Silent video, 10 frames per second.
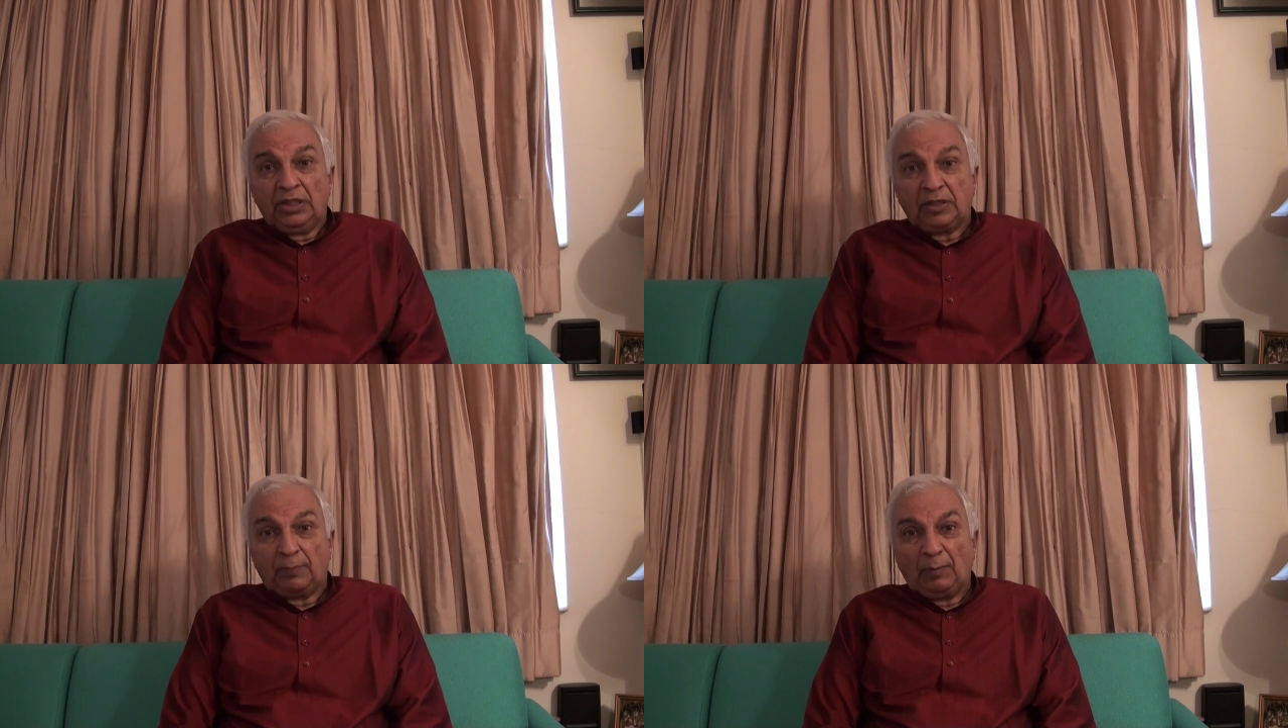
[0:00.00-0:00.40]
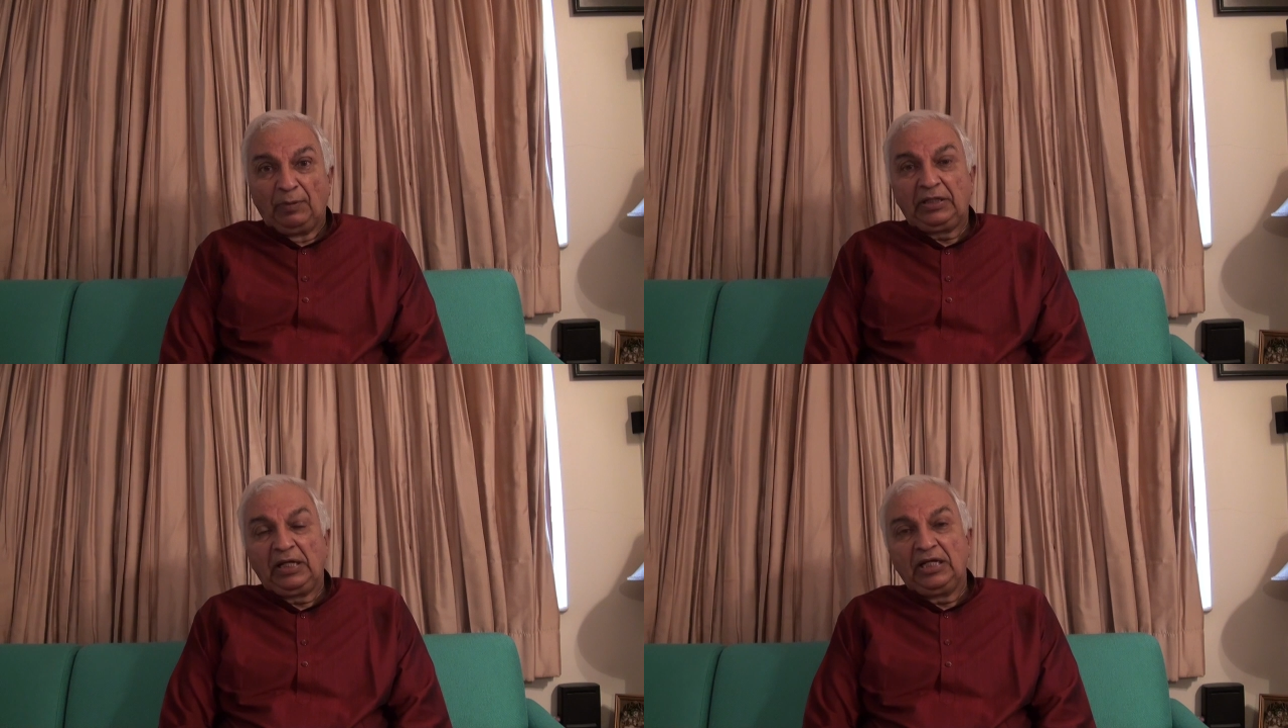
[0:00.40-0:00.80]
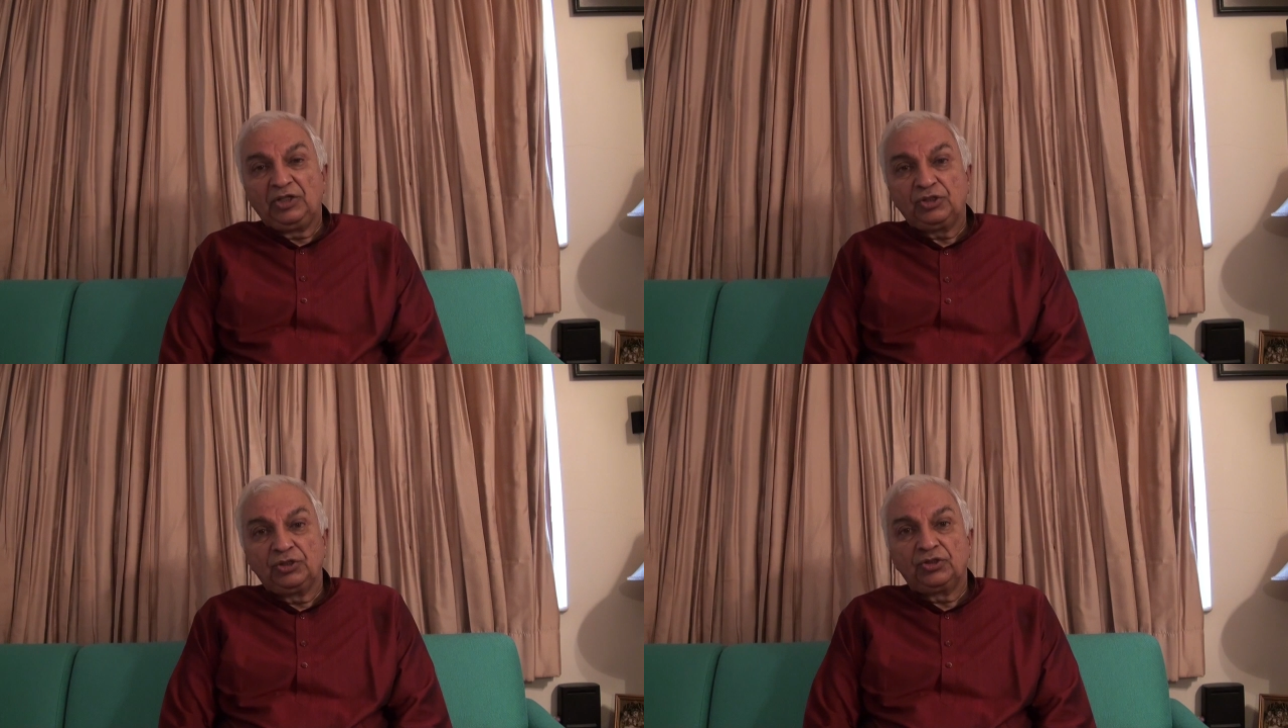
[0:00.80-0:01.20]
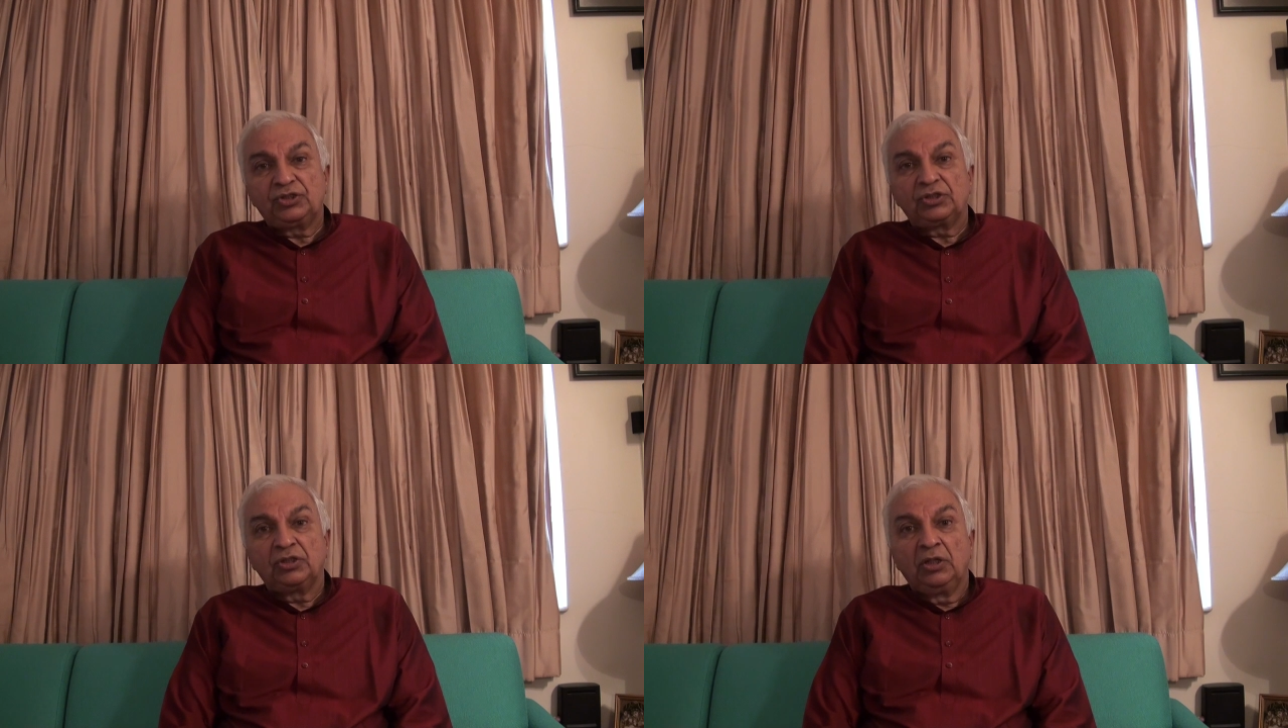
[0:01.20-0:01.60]
The public
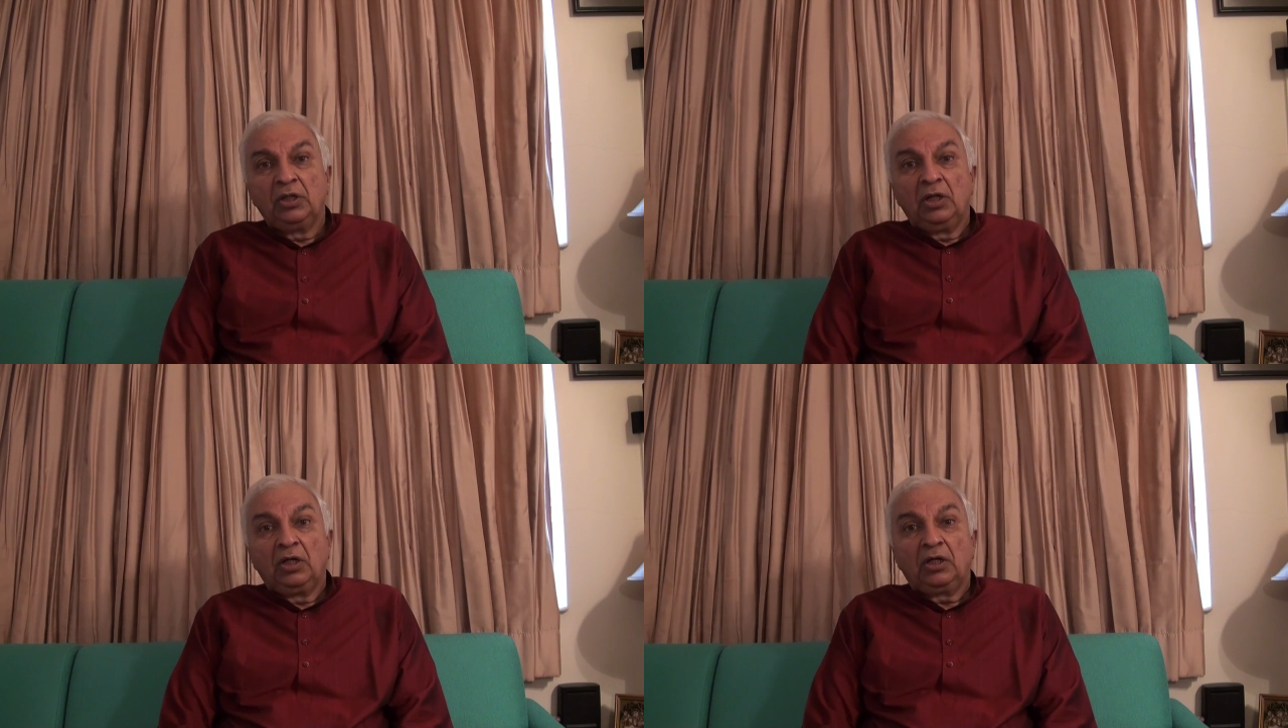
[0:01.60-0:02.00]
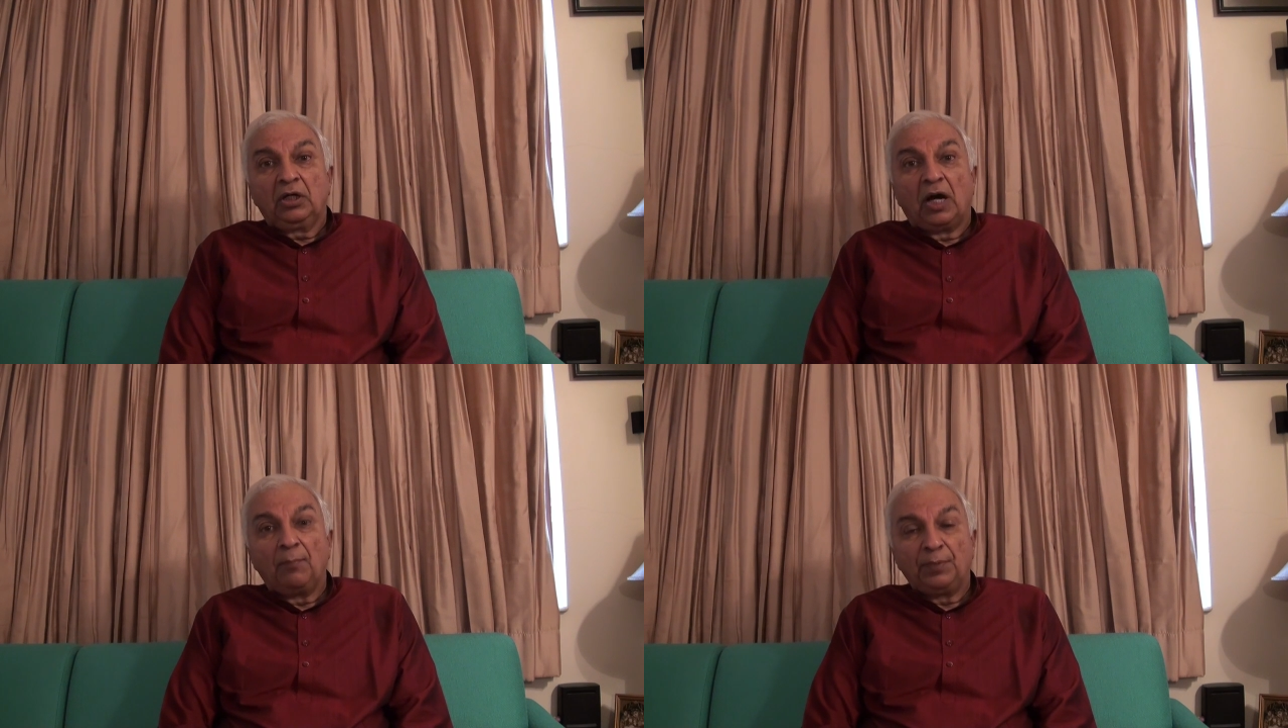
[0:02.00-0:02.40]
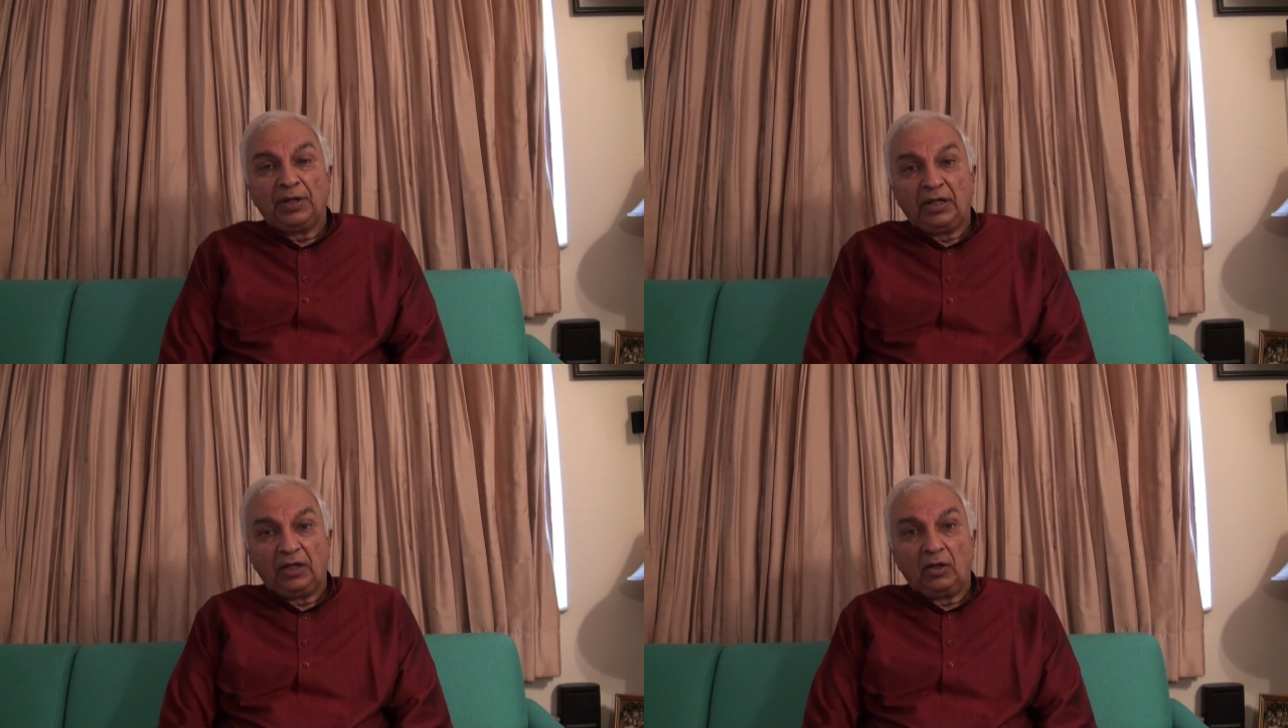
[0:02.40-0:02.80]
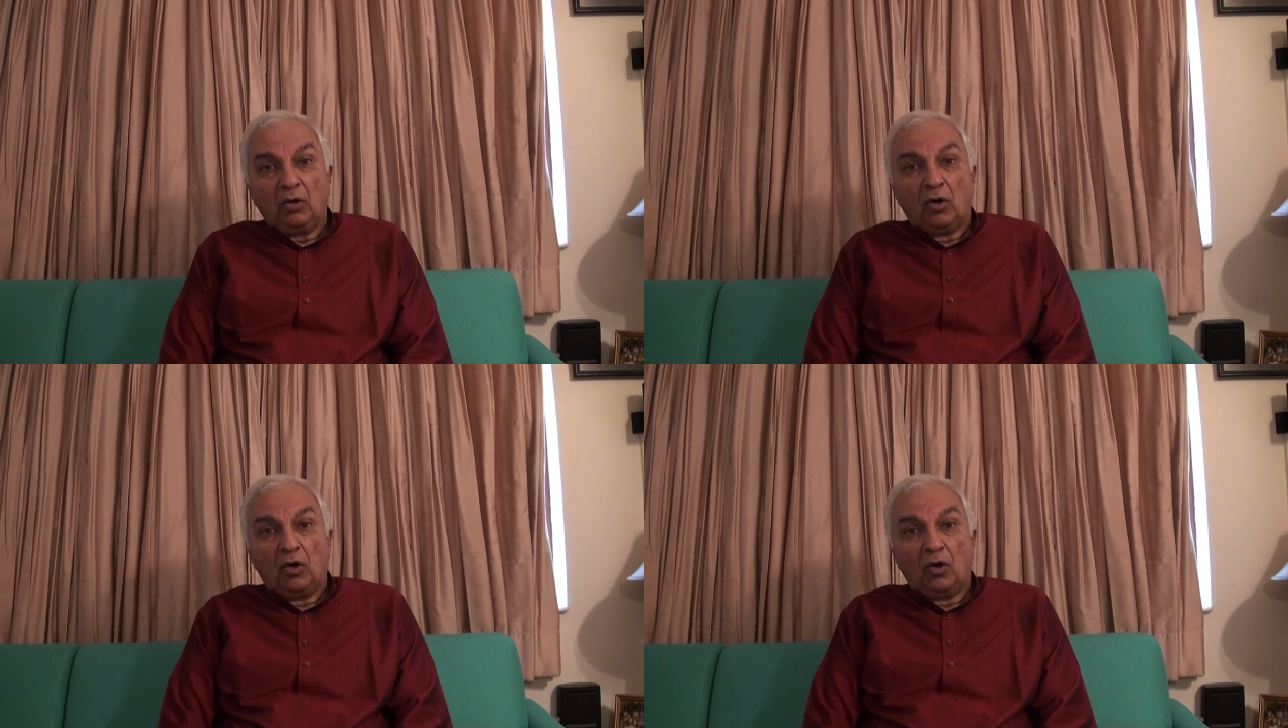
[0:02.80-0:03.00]
relations company